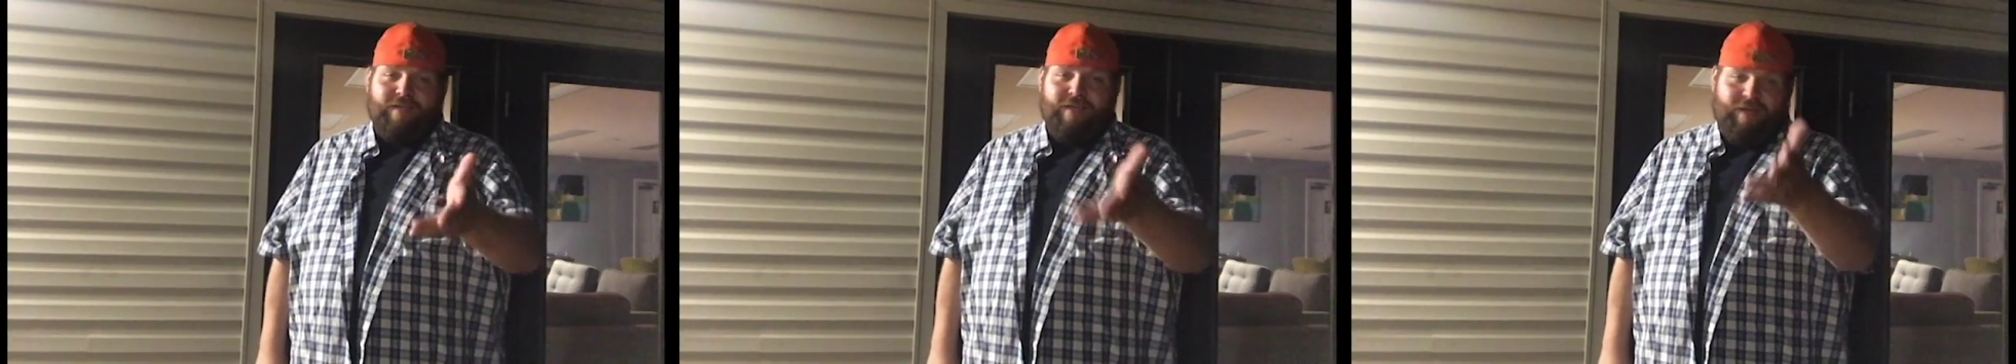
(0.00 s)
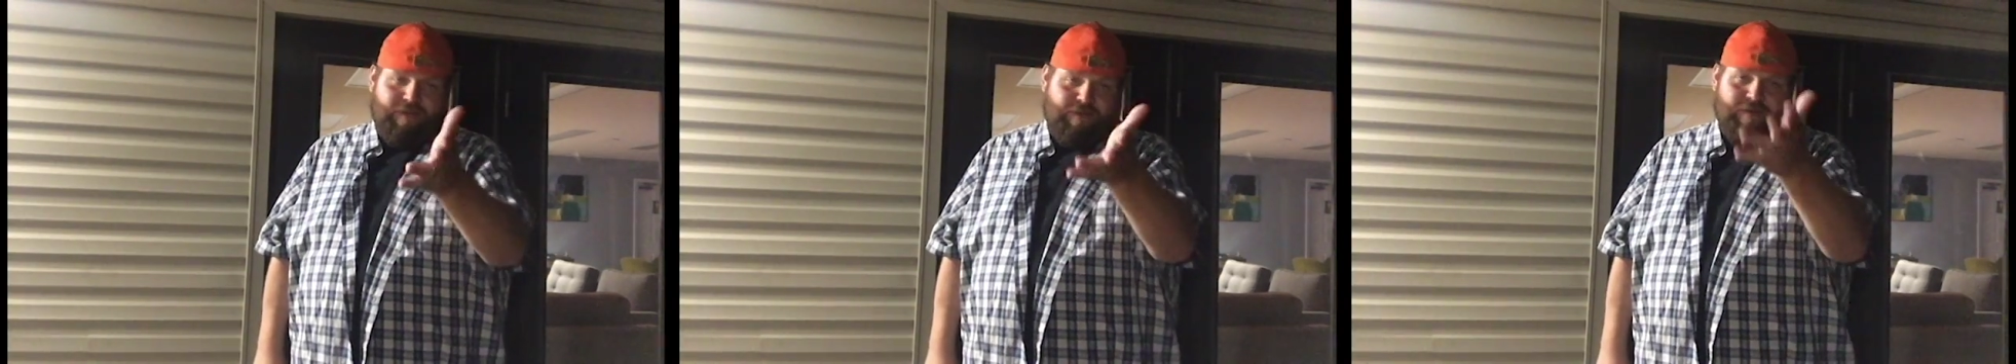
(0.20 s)

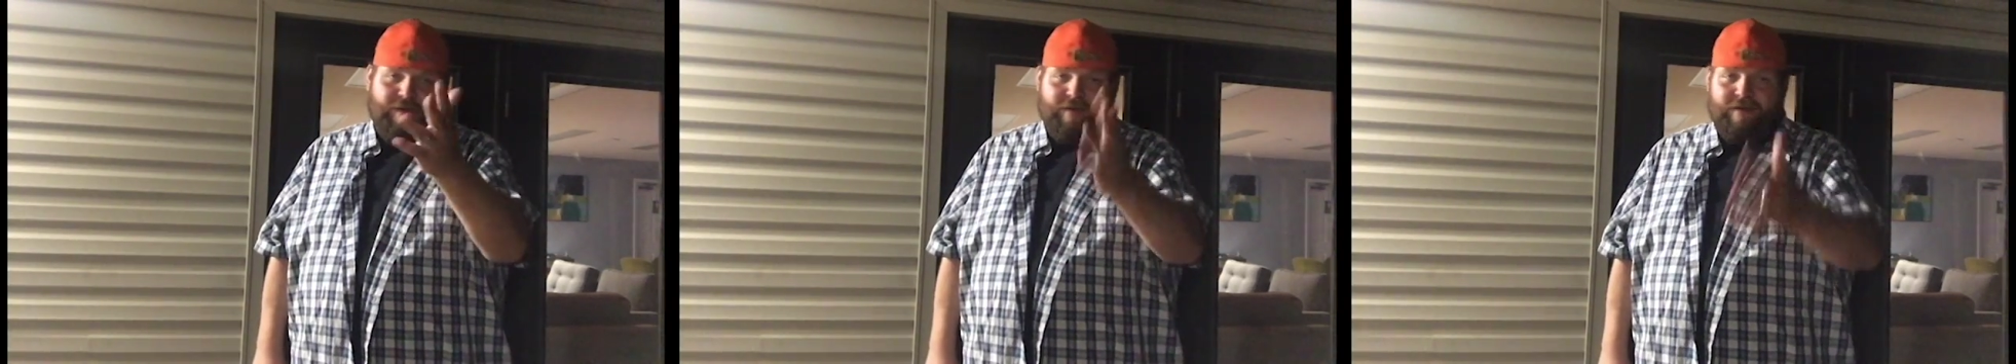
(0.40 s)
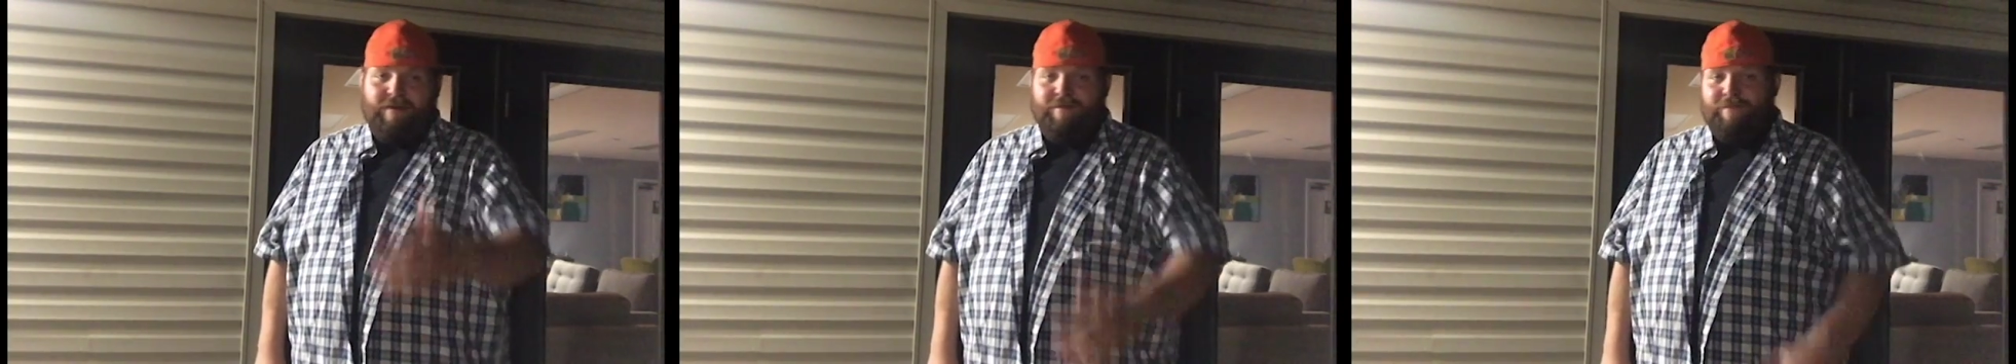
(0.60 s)

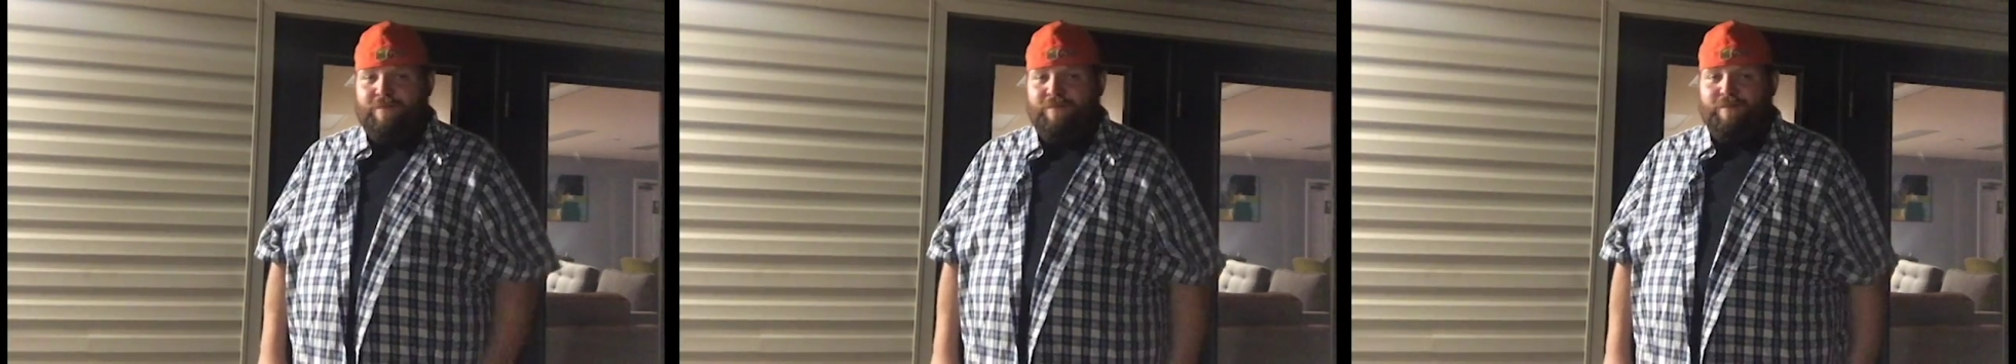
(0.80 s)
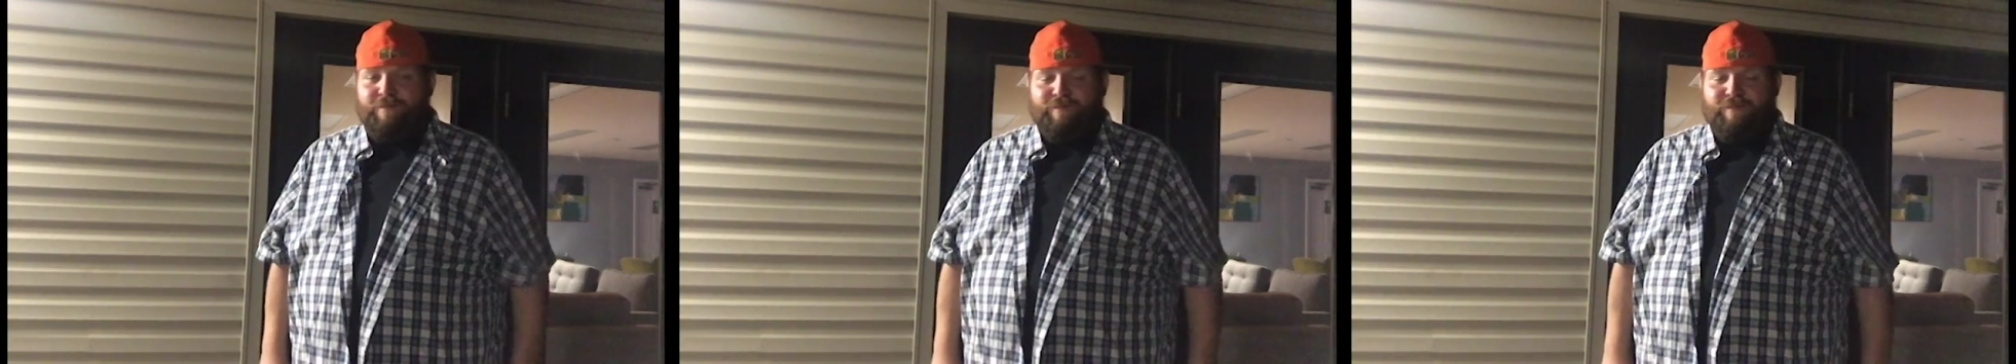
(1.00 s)
that
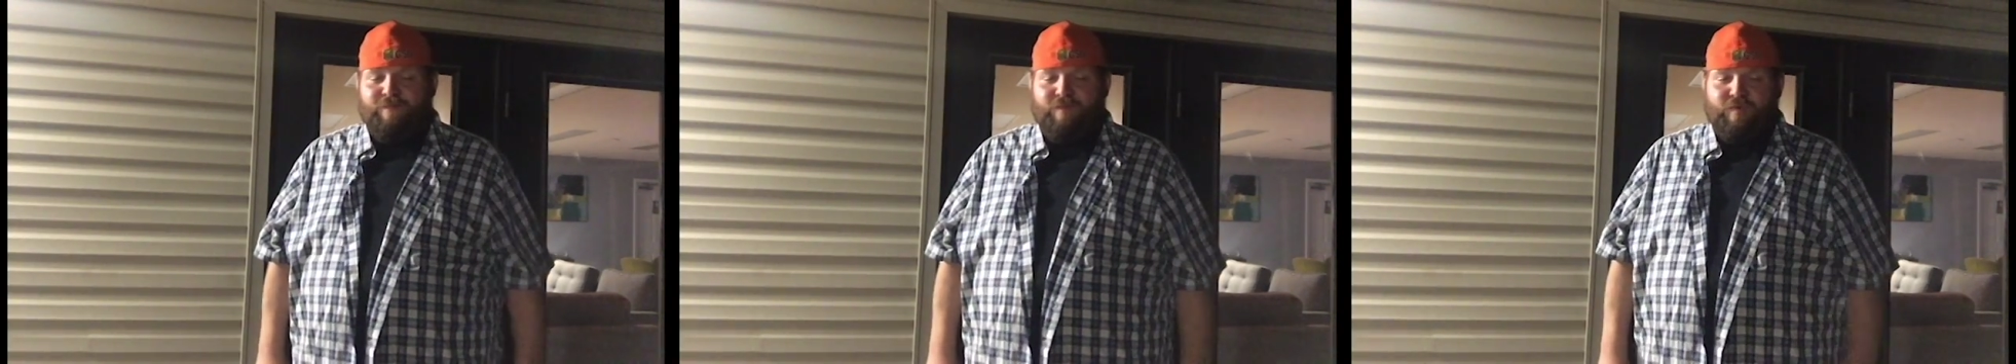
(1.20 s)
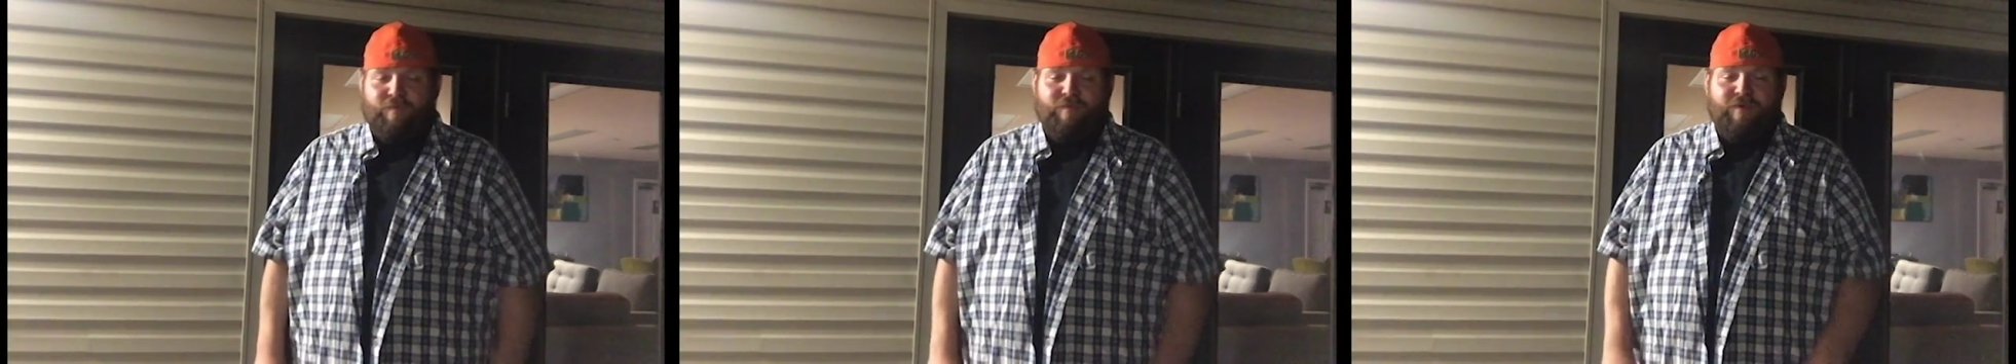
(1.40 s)

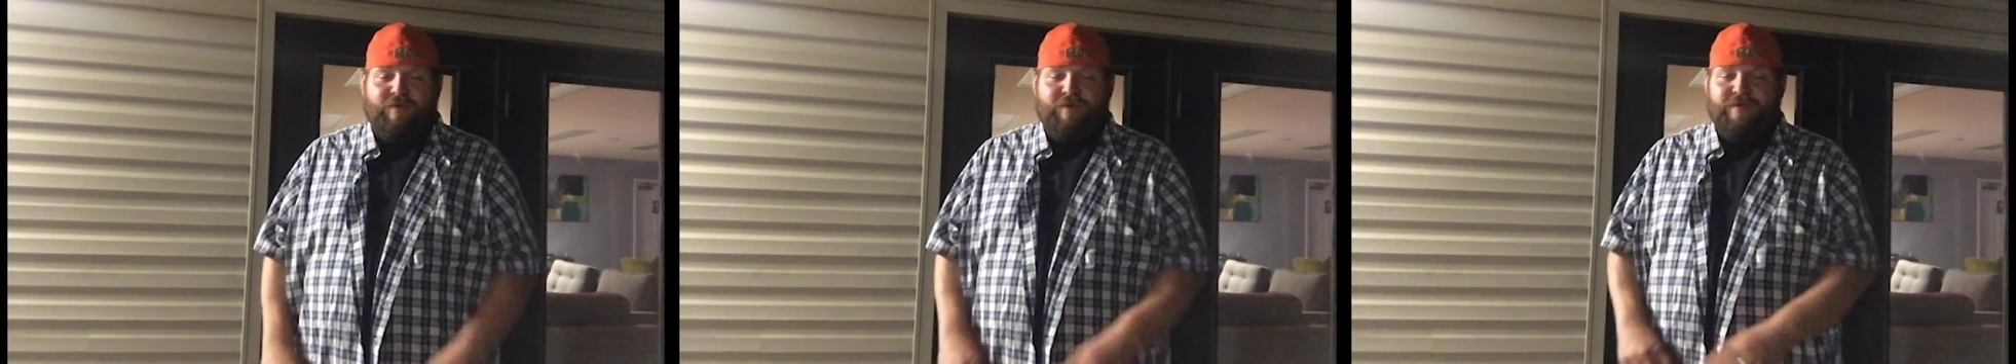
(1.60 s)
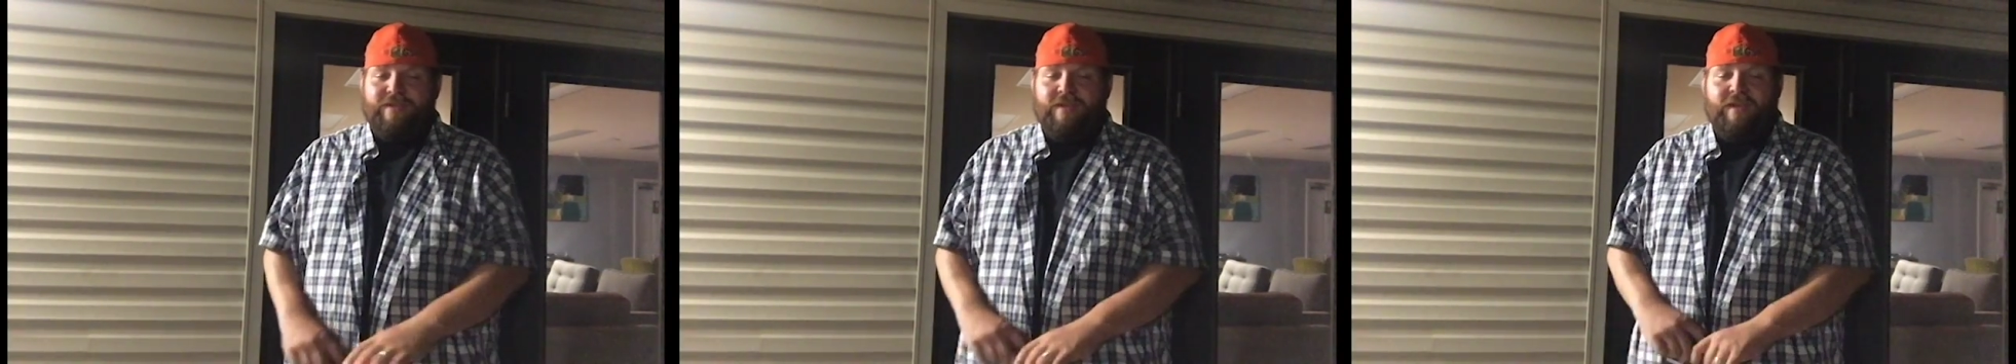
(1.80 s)
we're
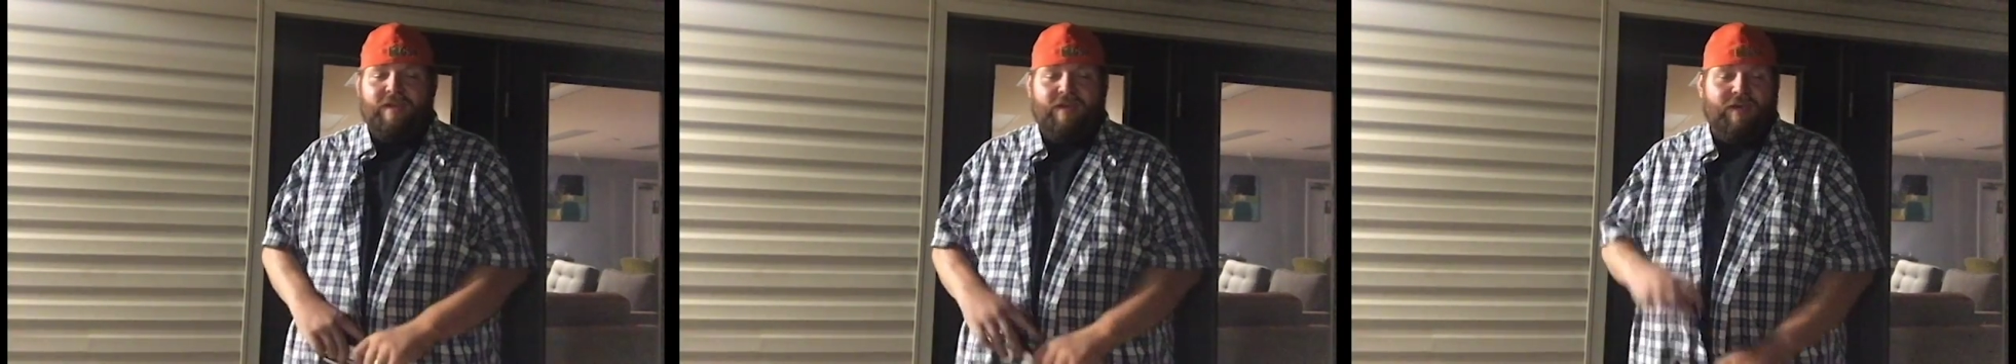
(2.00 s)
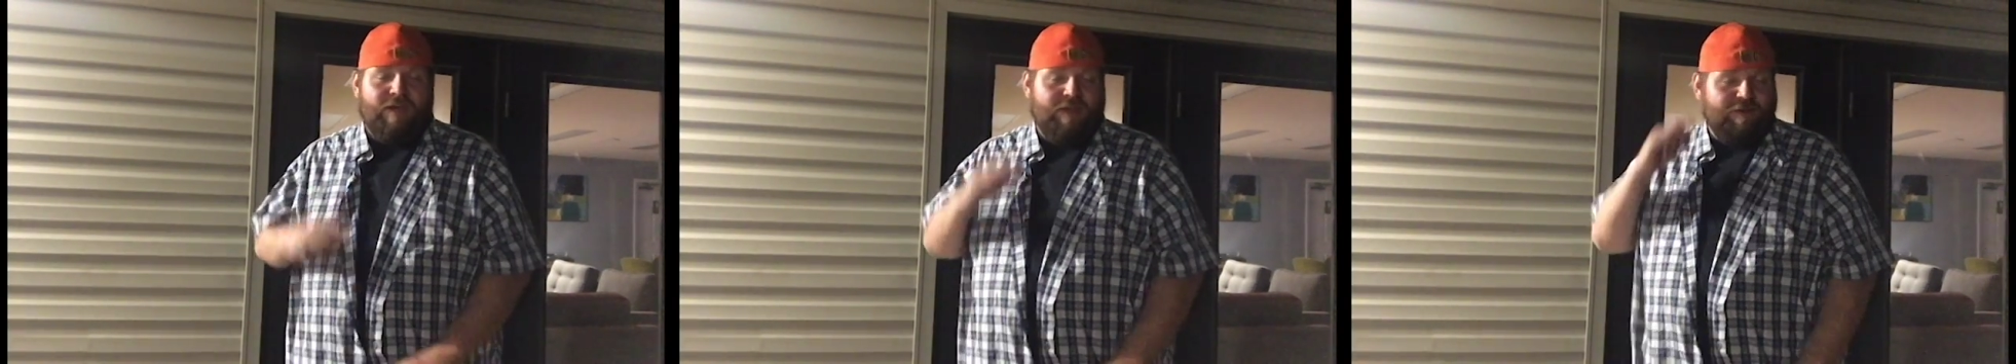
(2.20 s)

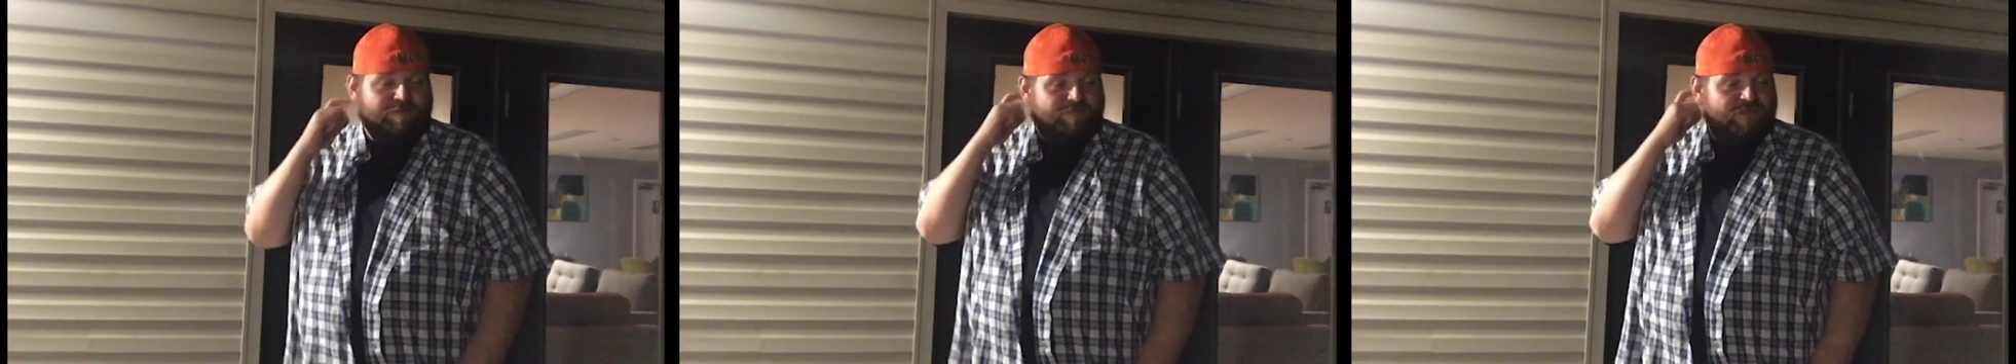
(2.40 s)
producing, and